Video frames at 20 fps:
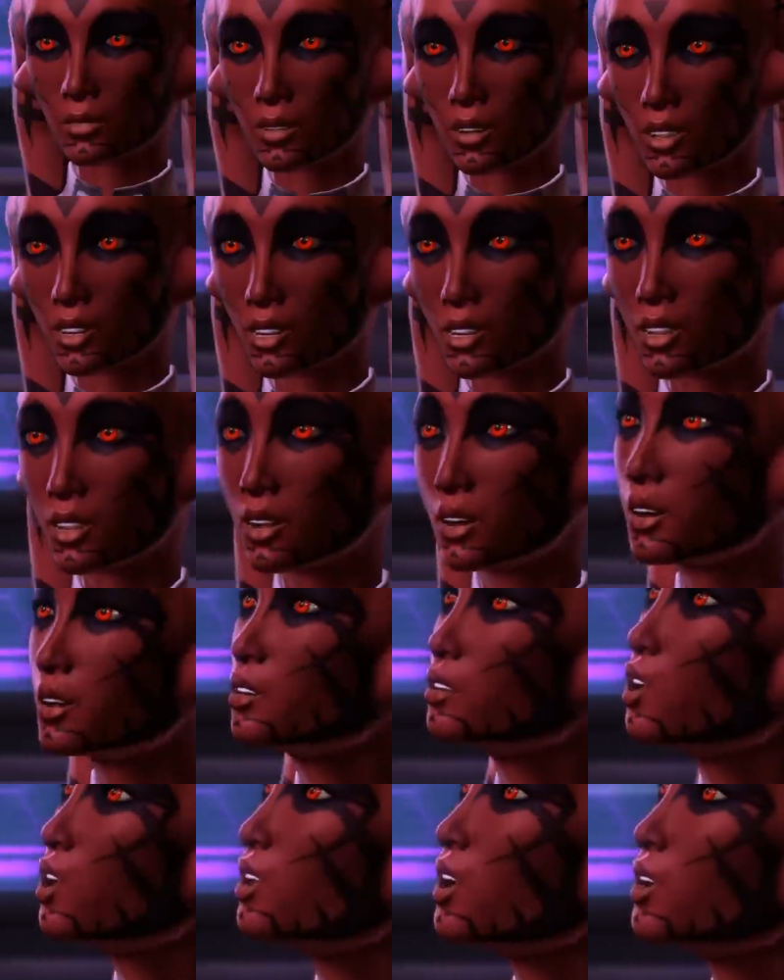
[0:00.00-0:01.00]
Well,
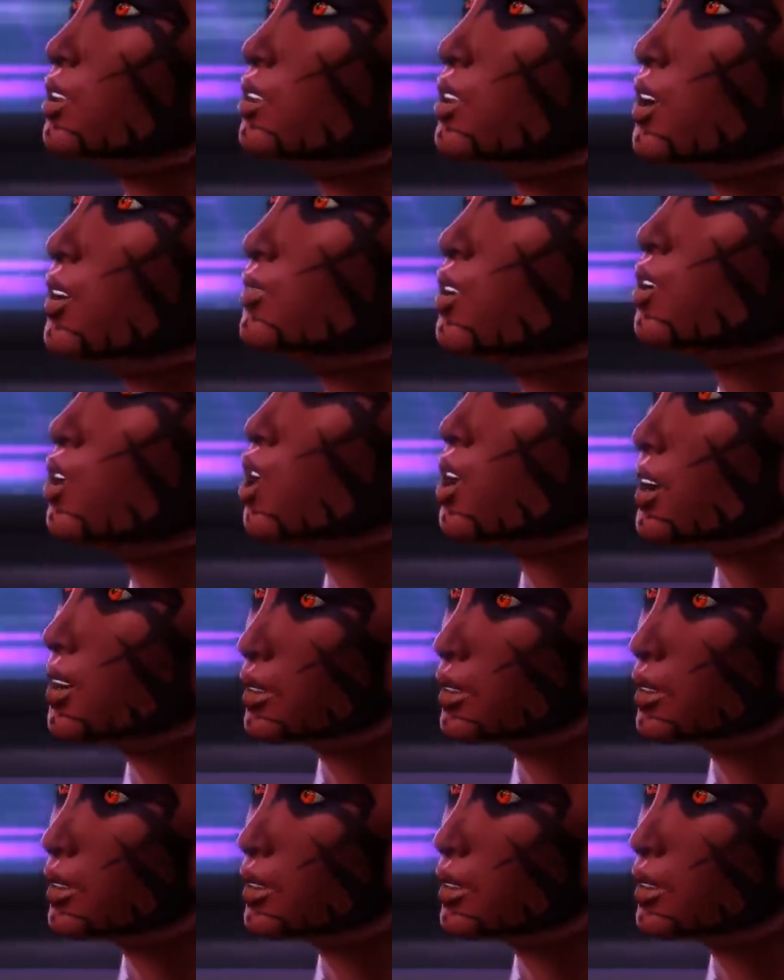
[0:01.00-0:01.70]
it's a long time ago